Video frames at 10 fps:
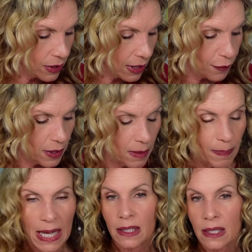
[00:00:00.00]
different
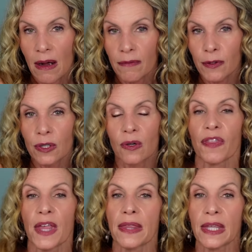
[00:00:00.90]
about the
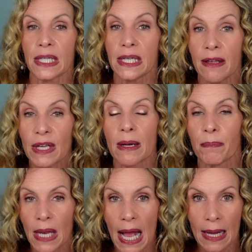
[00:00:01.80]
CoverGirl than the Nivea
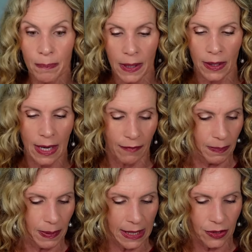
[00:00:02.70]
Blackberry
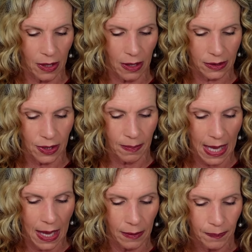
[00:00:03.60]
everybody talks
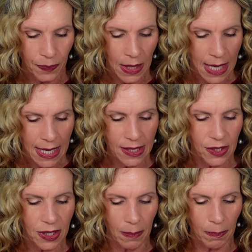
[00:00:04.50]
about
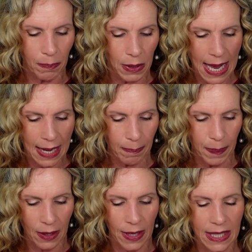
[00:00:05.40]
is the
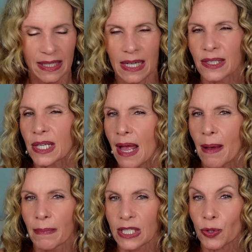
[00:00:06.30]
blackberry doesn't
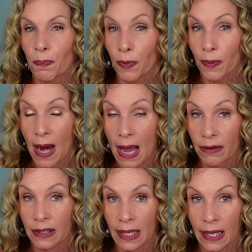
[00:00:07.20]
have much
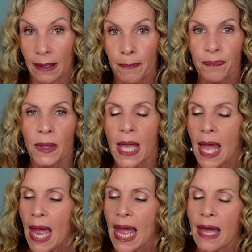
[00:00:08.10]
brown in it.
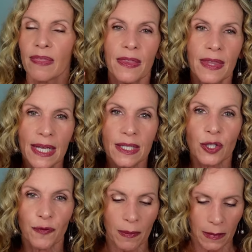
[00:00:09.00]
And this
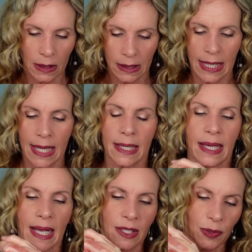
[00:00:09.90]
from Clinique
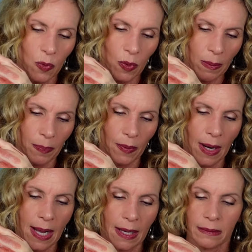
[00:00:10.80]
has more
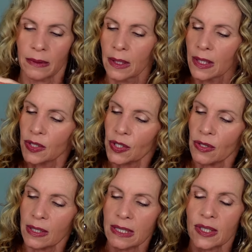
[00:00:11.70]
brown. So
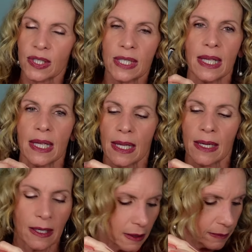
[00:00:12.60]
you can see
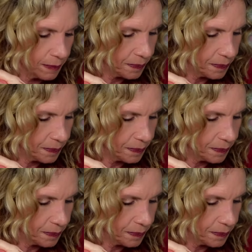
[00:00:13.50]
here